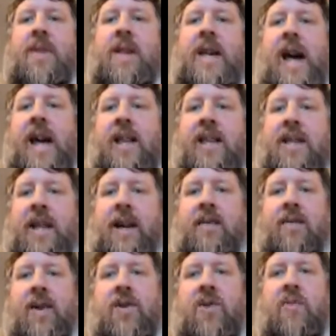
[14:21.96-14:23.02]
get into
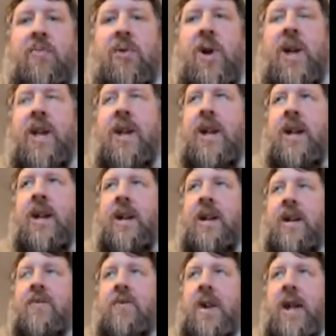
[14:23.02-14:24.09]
that focal point, and
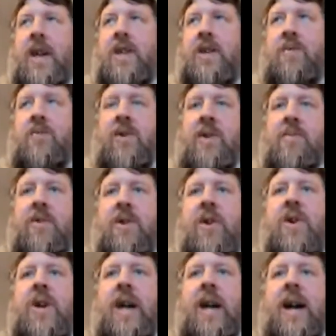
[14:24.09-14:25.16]
it relates to what I'm
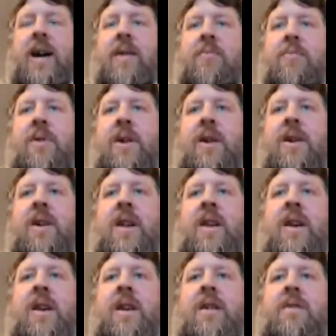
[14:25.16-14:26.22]
looking at, but
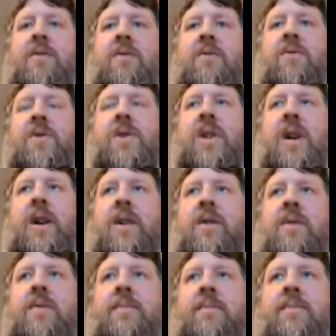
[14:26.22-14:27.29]

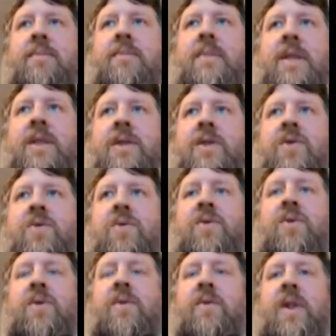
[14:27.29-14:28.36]
also to
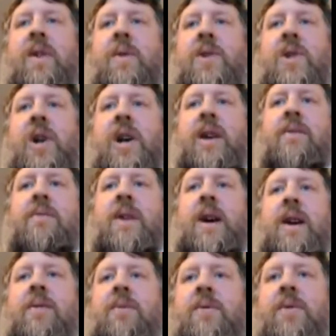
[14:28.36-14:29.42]
draw the viewer's eye
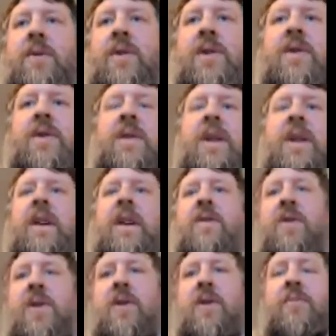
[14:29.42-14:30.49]
around the
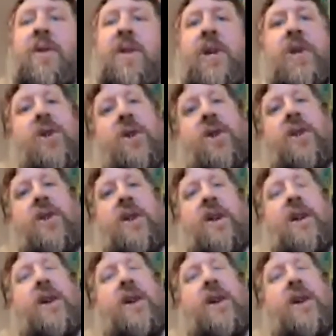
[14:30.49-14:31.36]
composition.